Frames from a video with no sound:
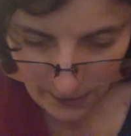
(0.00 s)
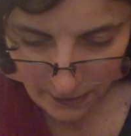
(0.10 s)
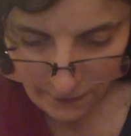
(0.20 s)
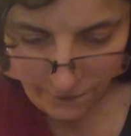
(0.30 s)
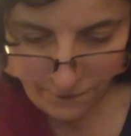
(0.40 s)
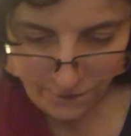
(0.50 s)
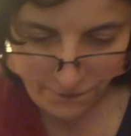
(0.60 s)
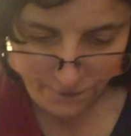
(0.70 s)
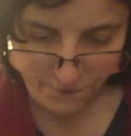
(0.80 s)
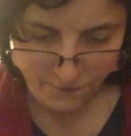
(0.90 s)

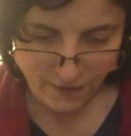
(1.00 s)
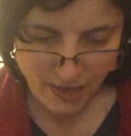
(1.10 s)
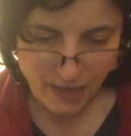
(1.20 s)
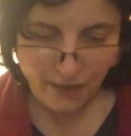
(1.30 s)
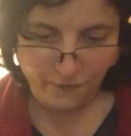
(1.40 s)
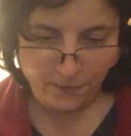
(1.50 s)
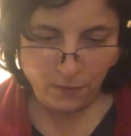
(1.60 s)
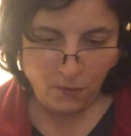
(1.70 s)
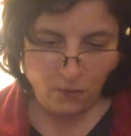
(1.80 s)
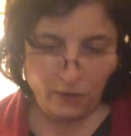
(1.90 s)
5
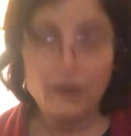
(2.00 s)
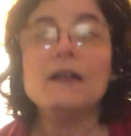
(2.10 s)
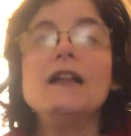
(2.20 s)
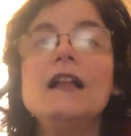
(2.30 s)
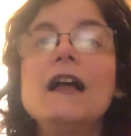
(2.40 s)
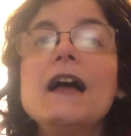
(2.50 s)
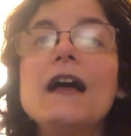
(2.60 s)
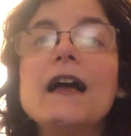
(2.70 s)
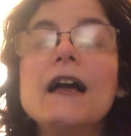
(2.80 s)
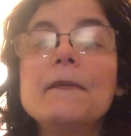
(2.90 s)
more.
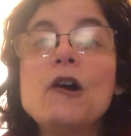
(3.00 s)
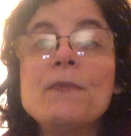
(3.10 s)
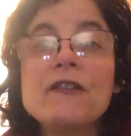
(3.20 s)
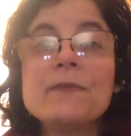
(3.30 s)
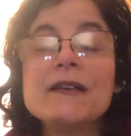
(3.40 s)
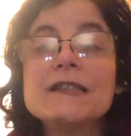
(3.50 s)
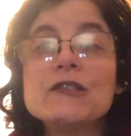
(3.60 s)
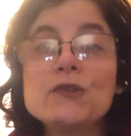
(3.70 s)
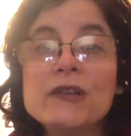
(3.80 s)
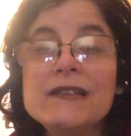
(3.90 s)
I hope everybody's
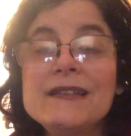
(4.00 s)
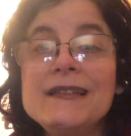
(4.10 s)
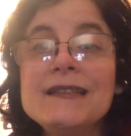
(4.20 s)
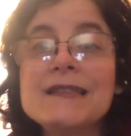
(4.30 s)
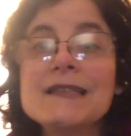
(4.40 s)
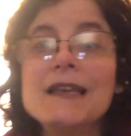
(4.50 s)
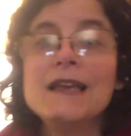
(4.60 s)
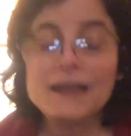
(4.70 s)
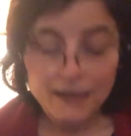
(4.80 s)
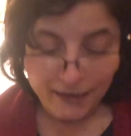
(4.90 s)
enjoying this.
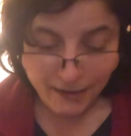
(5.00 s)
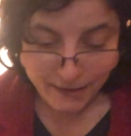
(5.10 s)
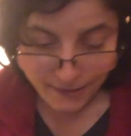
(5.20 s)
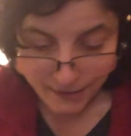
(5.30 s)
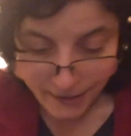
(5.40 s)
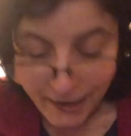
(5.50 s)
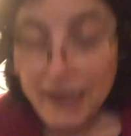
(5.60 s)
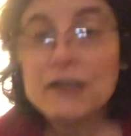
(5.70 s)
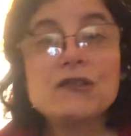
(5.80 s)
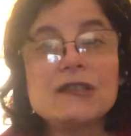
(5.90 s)
And
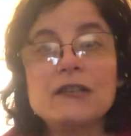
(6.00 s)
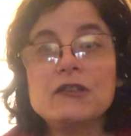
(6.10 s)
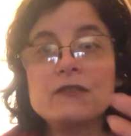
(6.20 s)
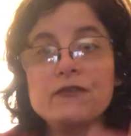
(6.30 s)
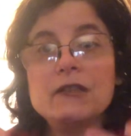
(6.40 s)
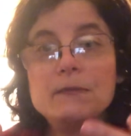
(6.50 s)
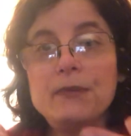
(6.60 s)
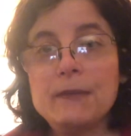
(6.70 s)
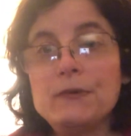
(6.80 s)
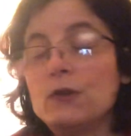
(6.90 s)
again, it's not just for the
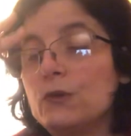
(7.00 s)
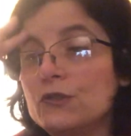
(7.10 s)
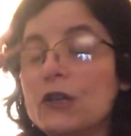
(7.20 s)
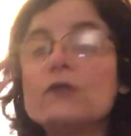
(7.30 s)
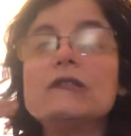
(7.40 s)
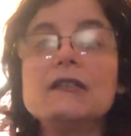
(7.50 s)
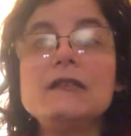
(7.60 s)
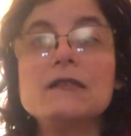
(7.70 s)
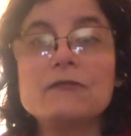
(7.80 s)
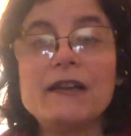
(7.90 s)
people who chose
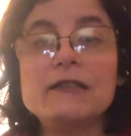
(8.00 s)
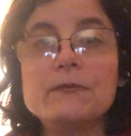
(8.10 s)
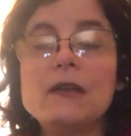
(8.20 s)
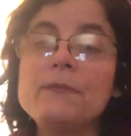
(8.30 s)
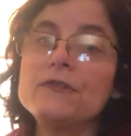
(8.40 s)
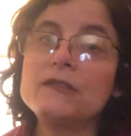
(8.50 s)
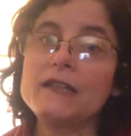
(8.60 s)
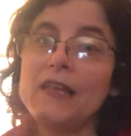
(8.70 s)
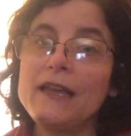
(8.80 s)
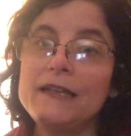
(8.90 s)
these random numbers that
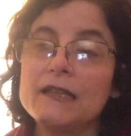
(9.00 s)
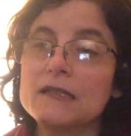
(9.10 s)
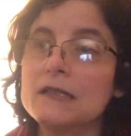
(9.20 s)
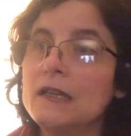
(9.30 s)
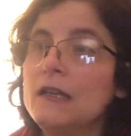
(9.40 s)
I had asked